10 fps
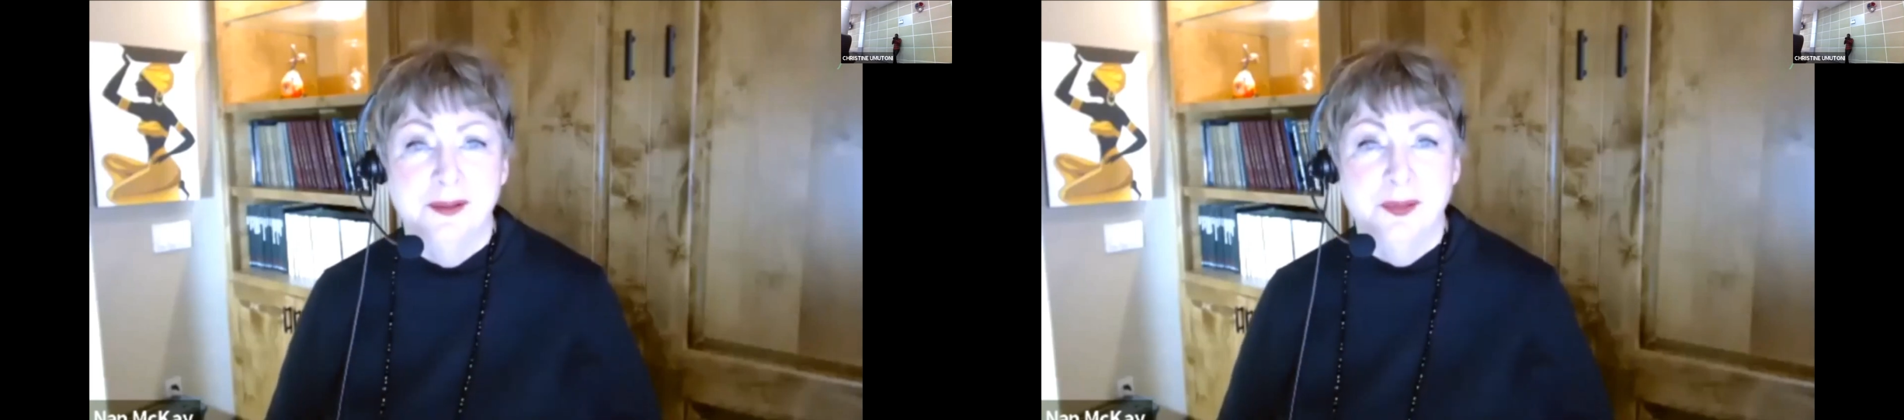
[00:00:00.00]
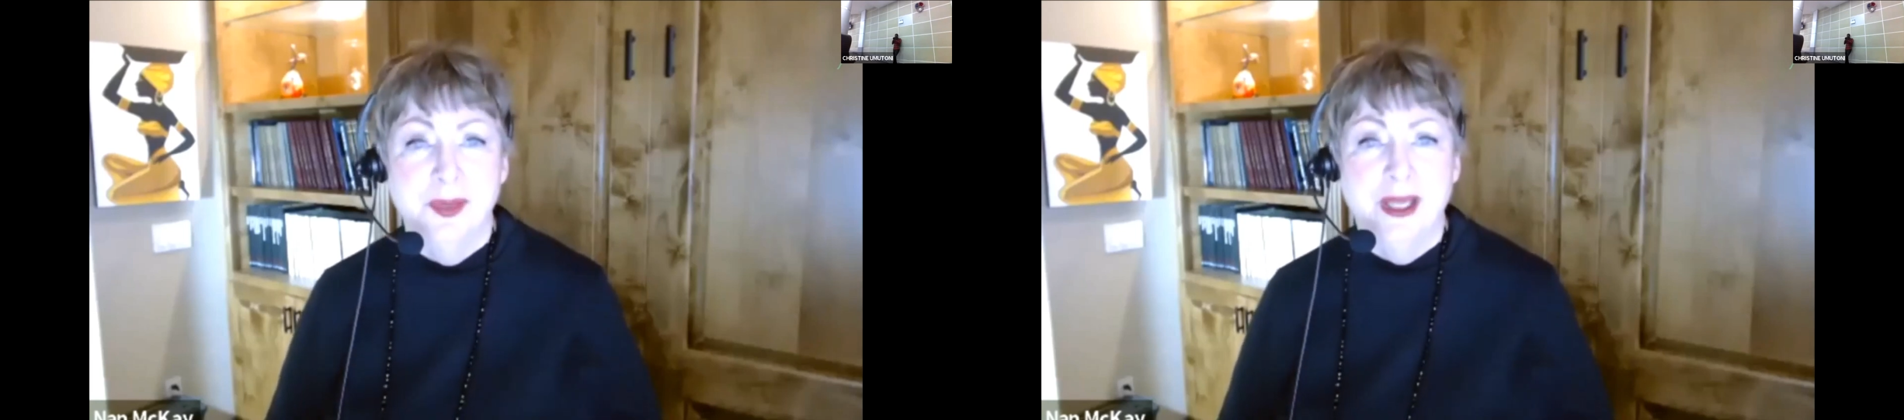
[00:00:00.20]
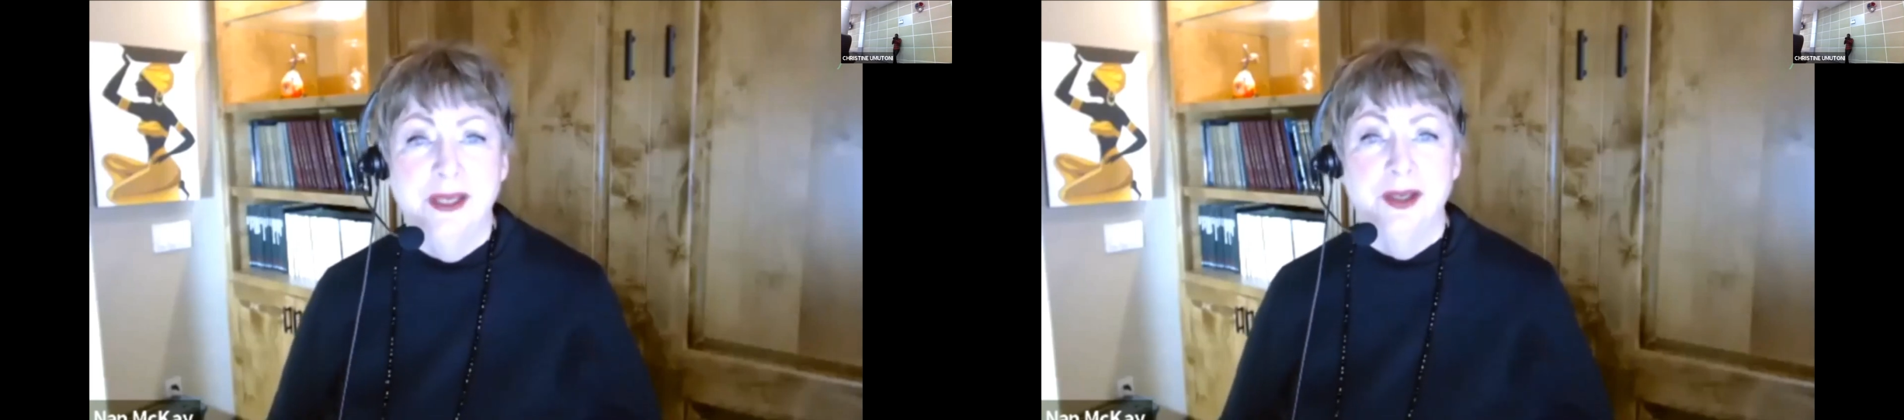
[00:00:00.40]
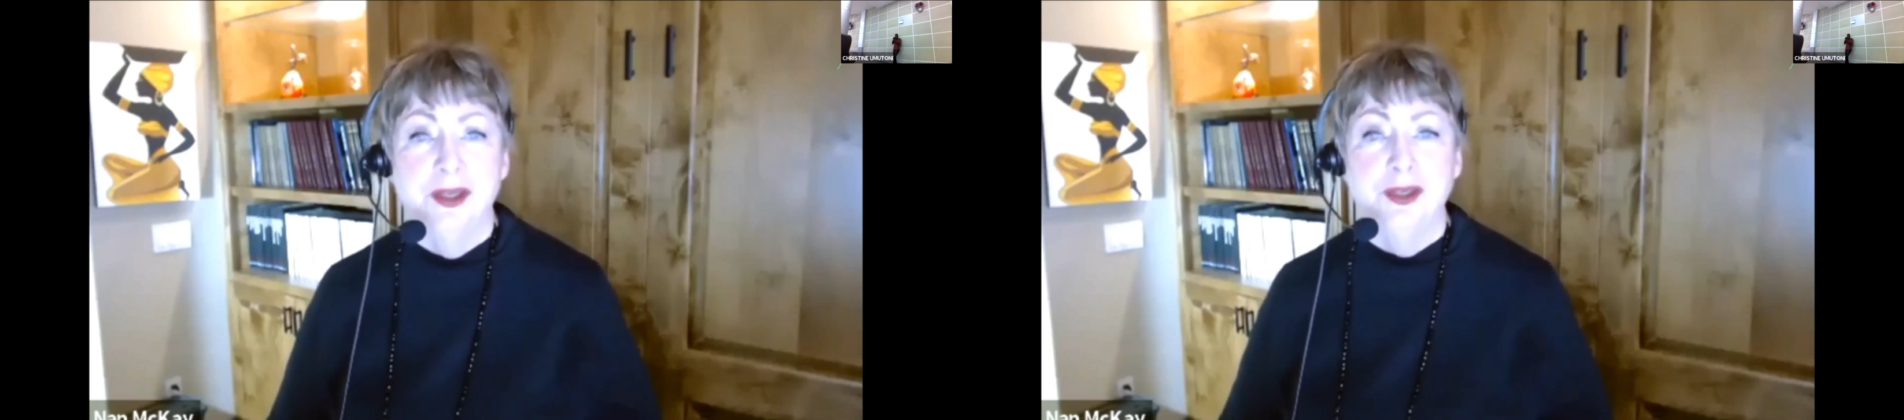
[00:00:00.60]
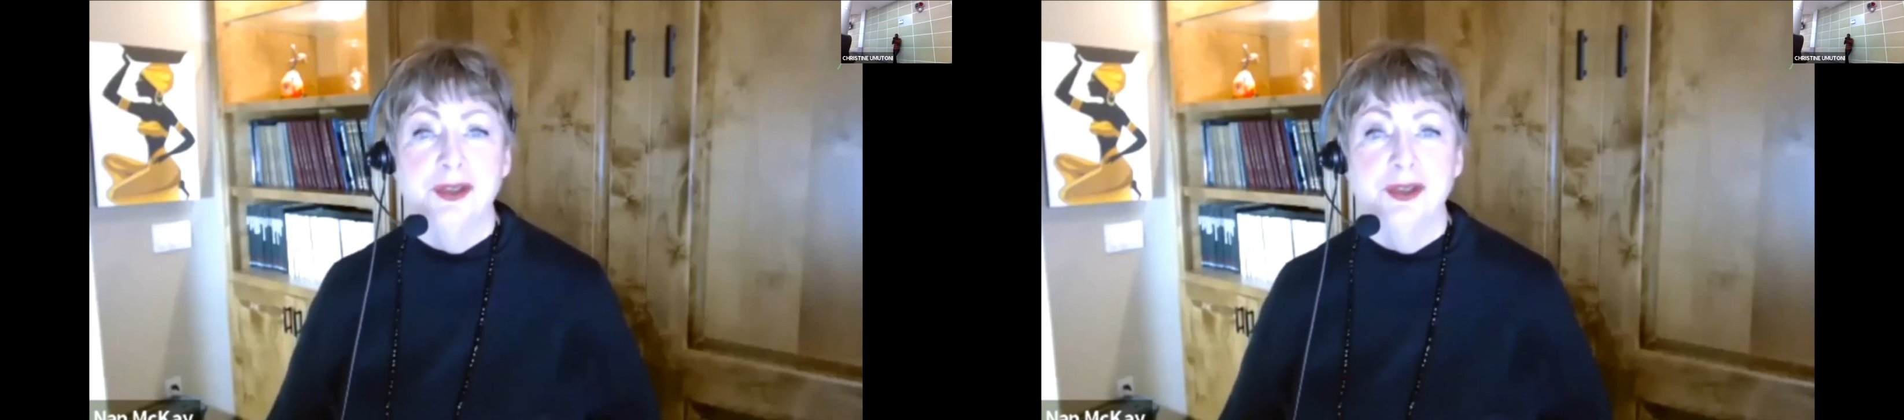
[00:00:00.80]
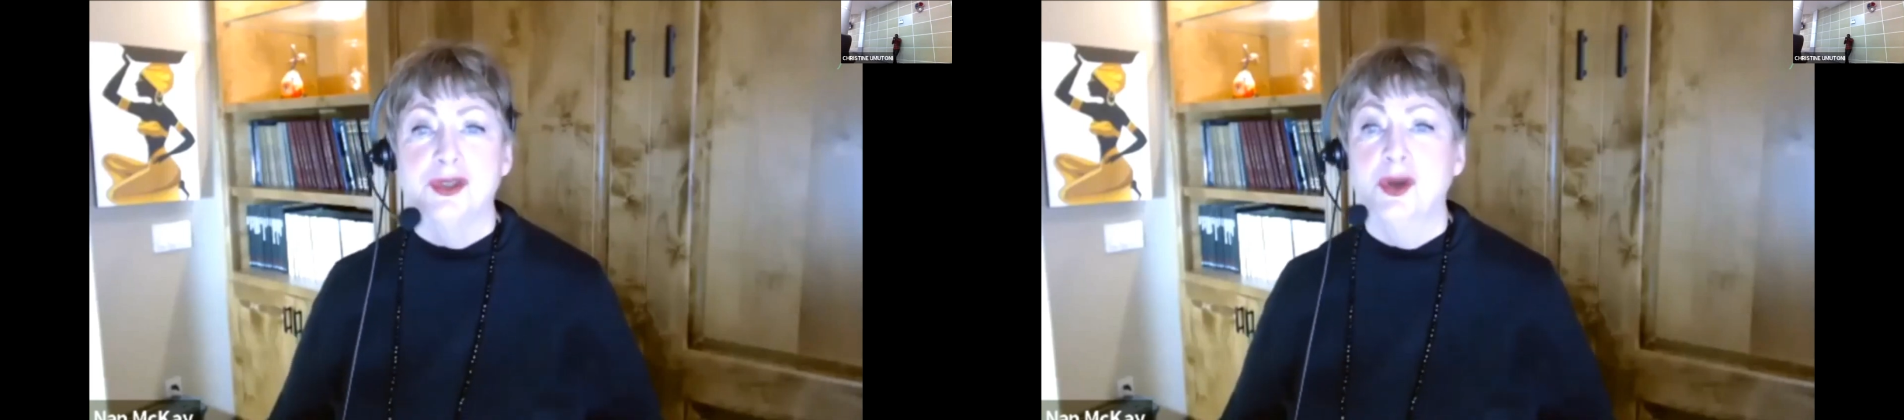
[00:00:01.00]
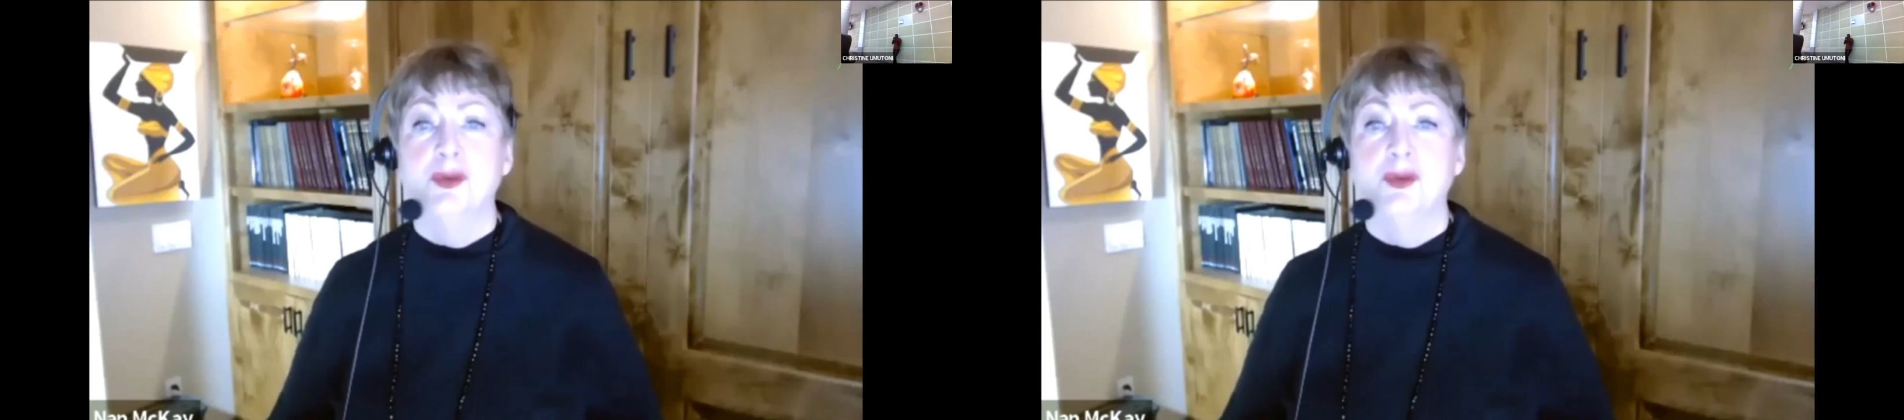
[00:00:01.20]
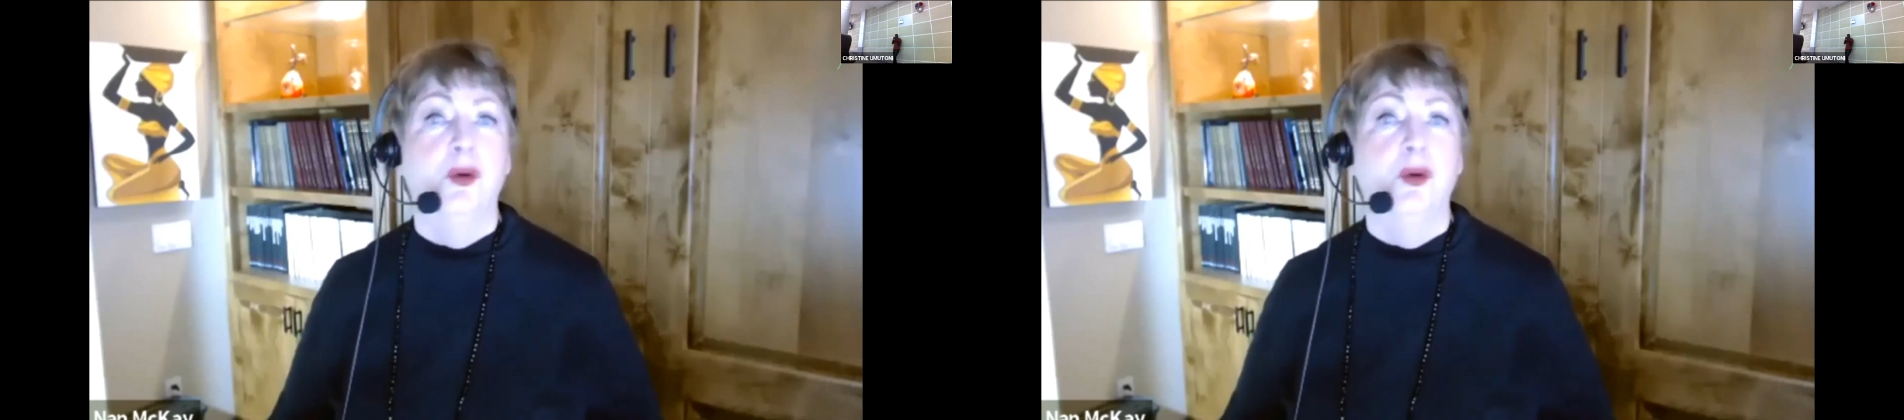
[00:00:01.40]
when you just
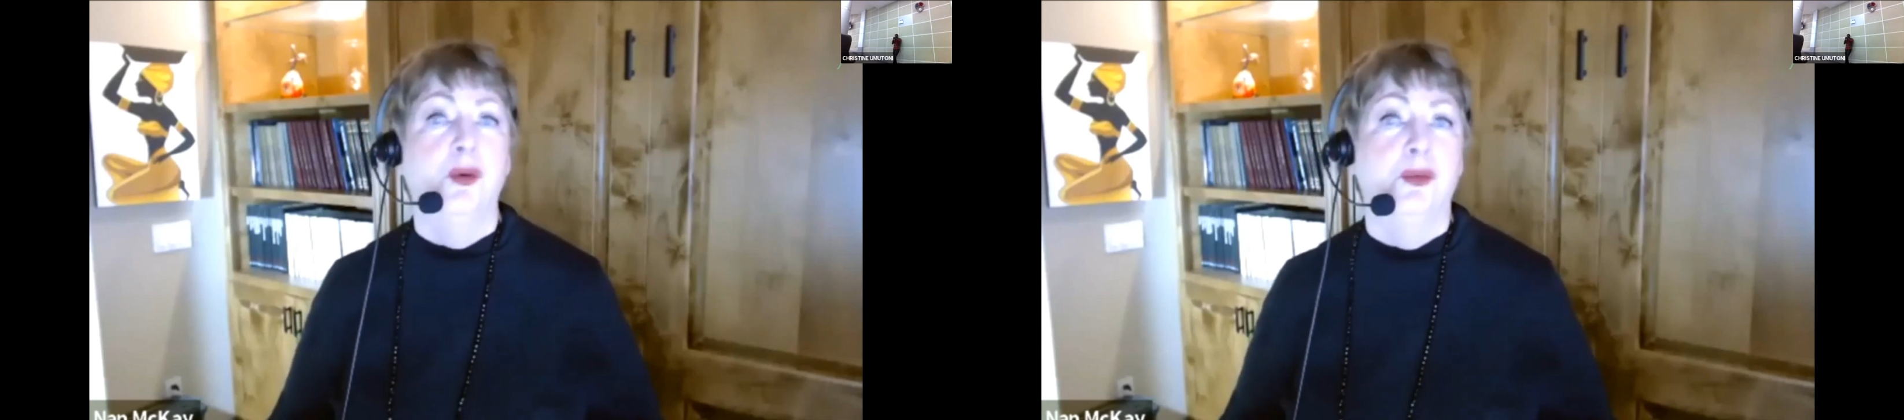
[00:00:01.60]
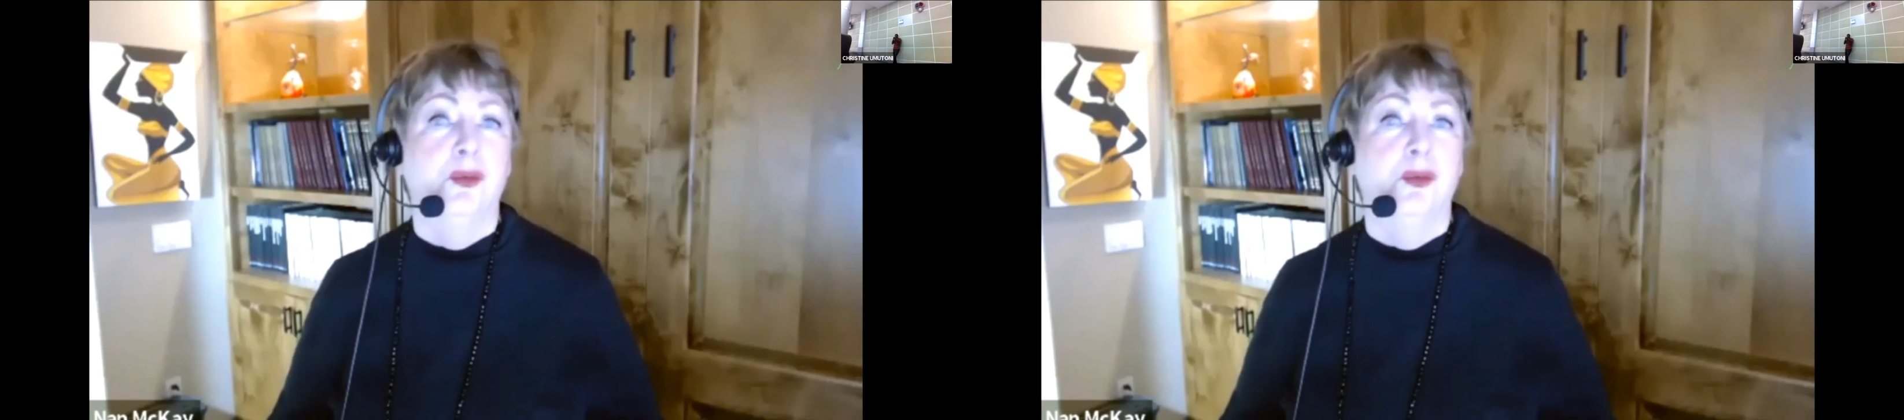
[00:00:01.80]
don't know